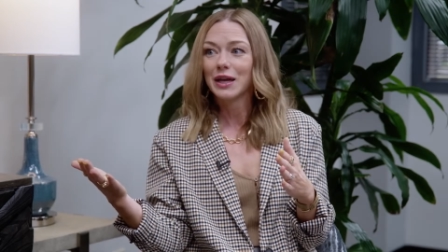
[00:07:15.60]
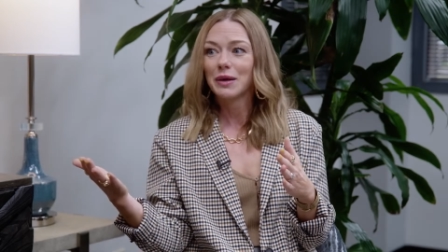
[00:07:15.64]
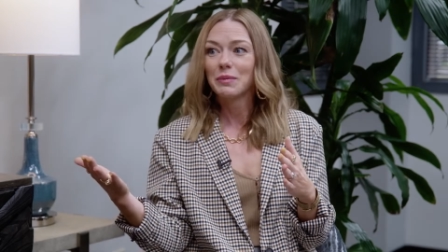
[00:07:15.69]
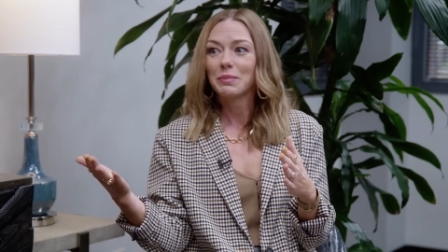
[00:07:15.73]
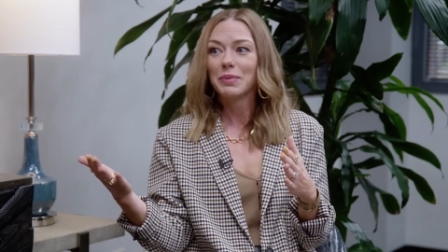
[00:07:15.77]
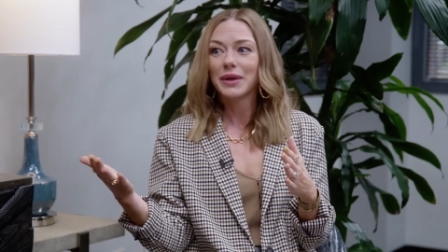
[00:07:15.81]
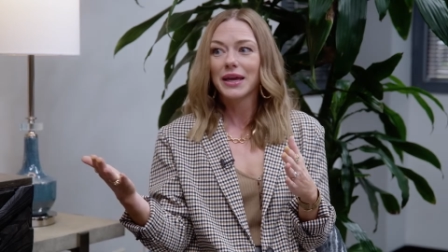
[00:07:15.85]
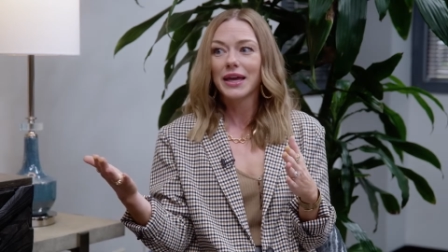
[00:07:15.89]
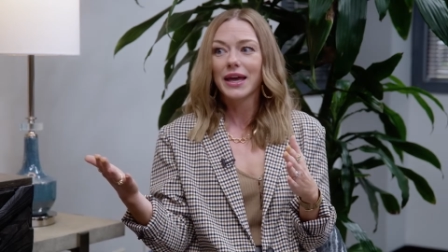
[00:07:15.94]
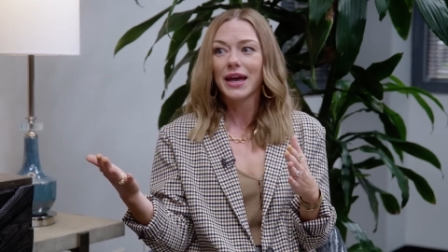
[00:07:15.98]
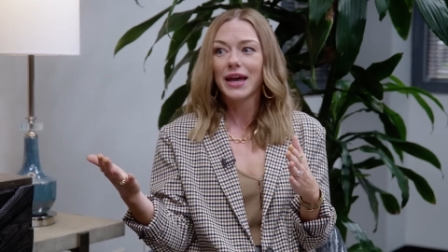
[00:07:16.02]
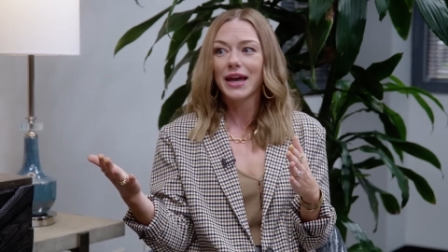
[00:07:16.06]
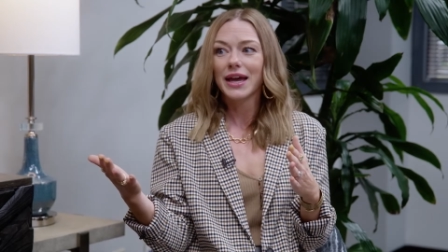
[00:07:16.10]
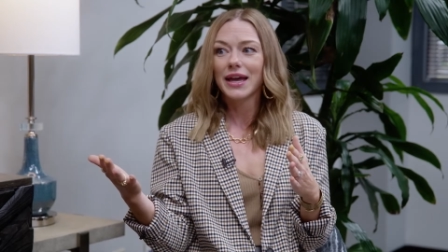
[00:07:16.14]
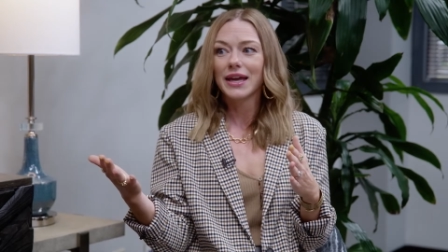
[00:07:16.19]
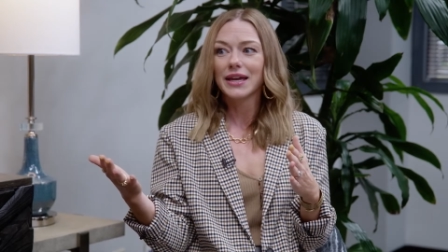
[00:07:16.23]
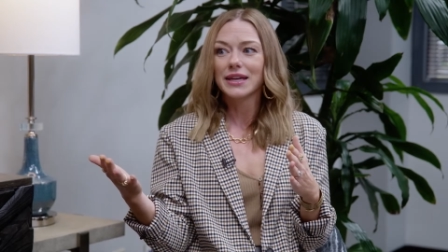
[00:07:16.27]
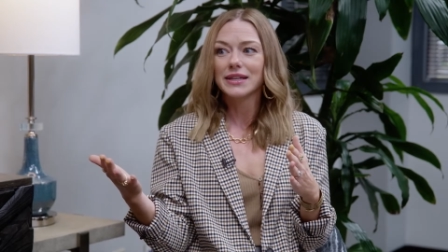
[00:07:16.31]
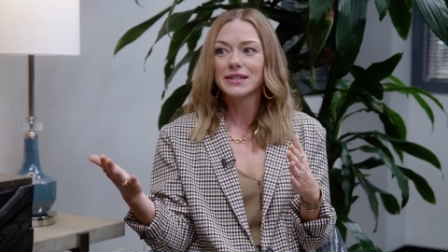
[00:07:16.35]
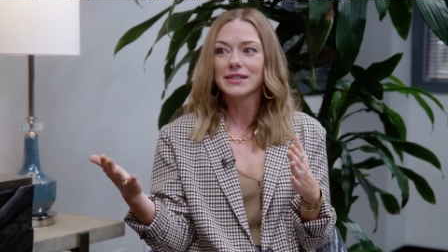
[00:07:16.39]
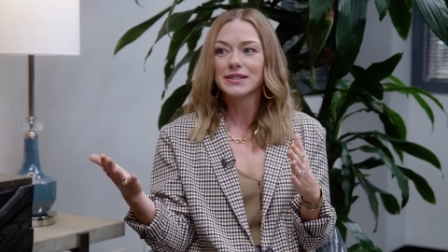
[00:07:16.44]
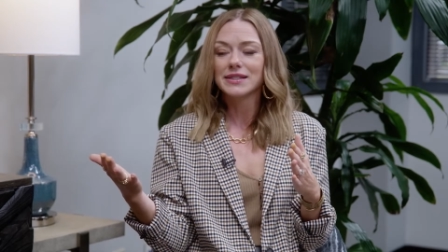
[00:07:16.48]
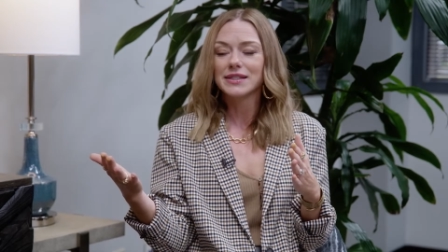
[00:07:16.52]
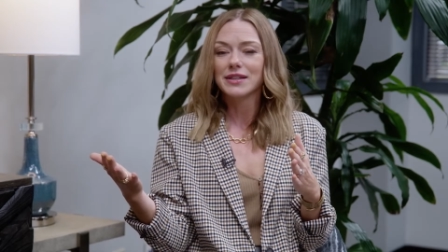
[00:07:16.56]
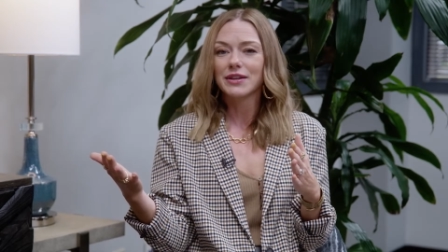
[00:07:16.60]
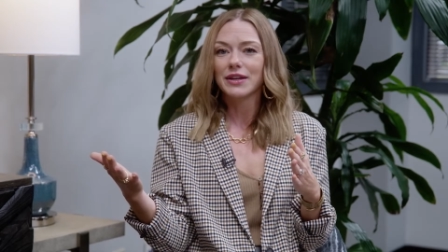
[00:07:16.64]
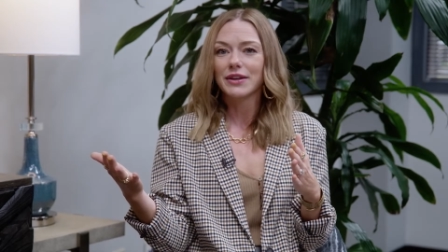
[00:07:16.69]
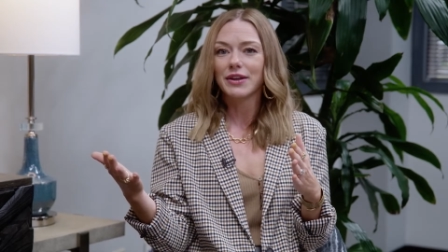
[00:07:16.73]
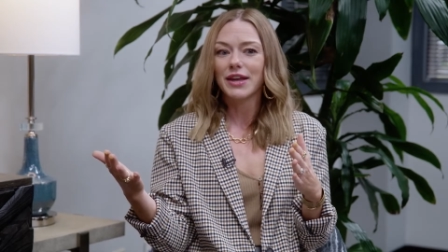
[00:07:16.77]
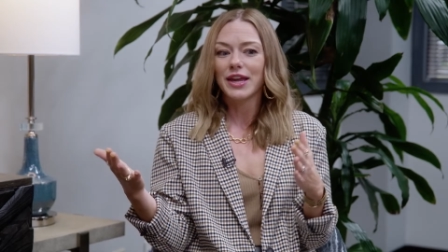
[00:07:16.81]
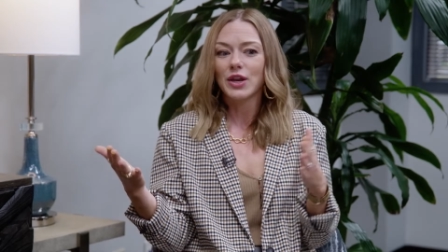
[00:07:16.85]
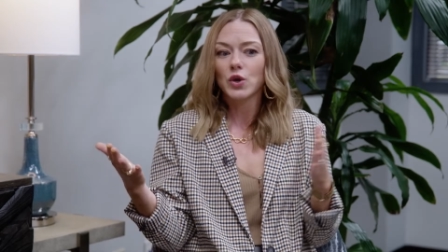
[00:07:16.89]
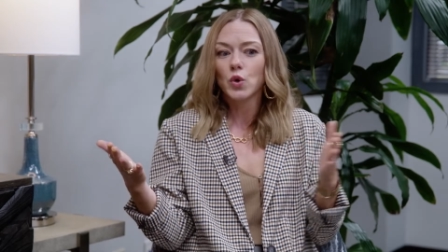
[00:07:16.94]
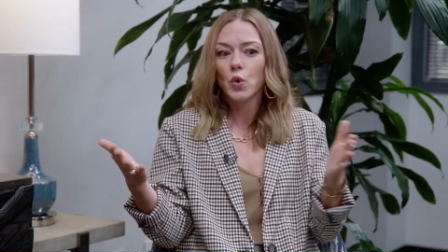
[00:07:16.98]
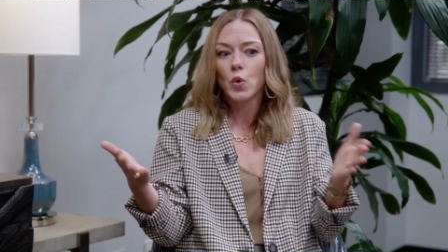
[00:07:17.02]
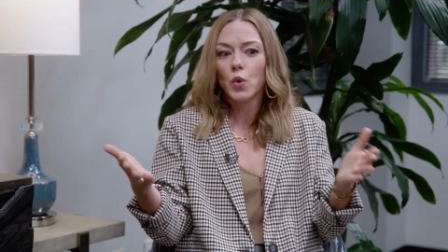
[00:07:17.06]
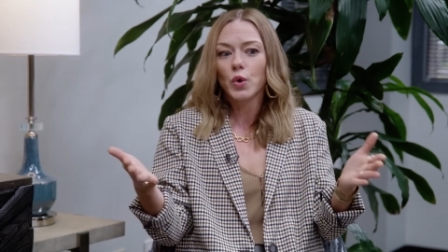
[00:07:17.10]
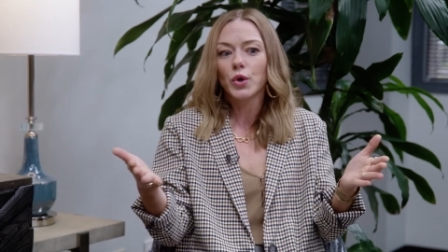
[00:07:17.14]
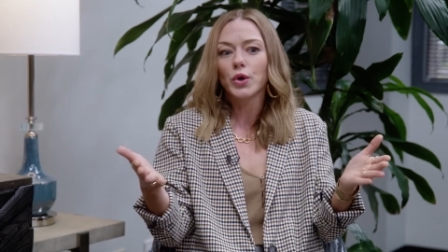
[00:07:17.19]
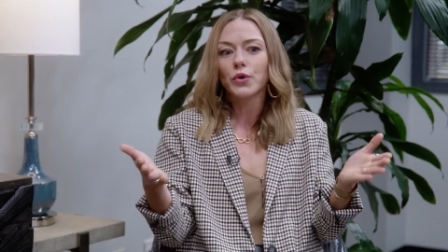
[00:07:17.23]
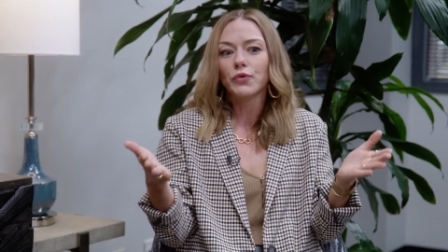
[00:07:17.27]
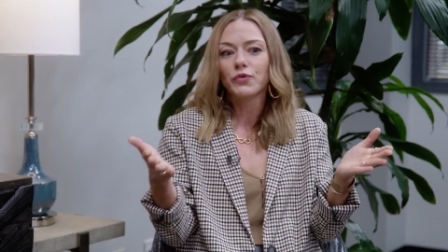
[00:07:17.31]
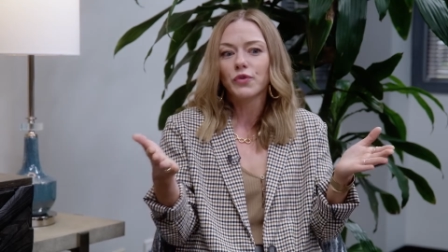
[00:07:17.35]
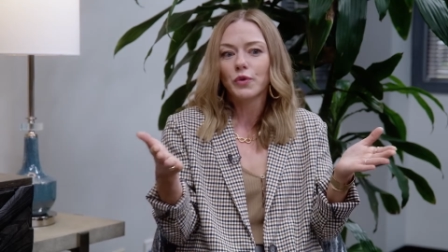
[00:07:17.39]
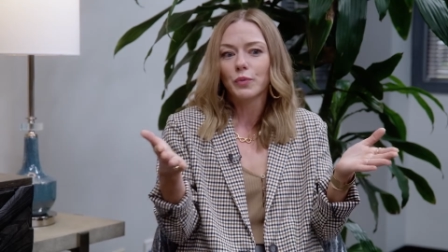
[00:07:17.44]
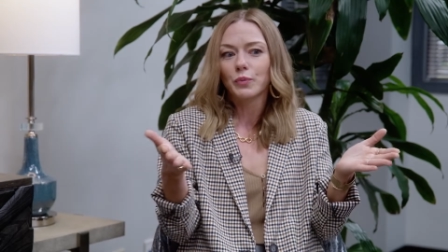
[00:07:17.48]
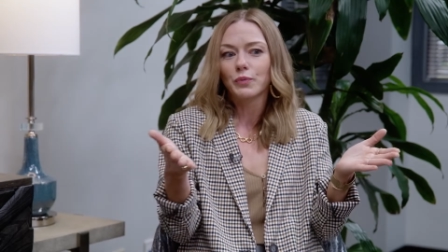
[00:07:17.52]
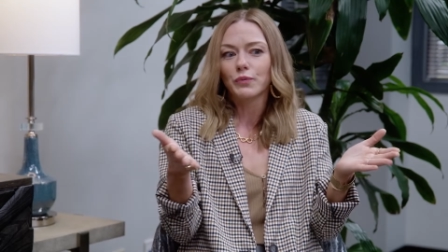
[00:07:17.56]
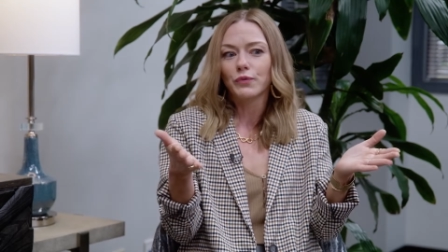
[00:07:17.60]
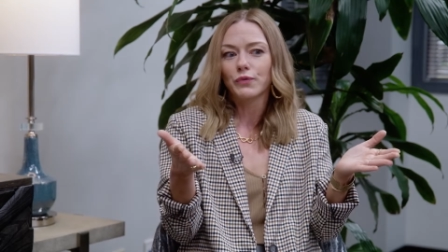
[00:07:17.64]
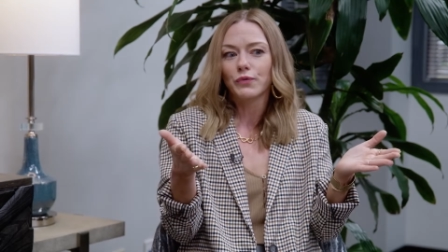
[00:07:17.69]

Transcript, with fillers: because in order for,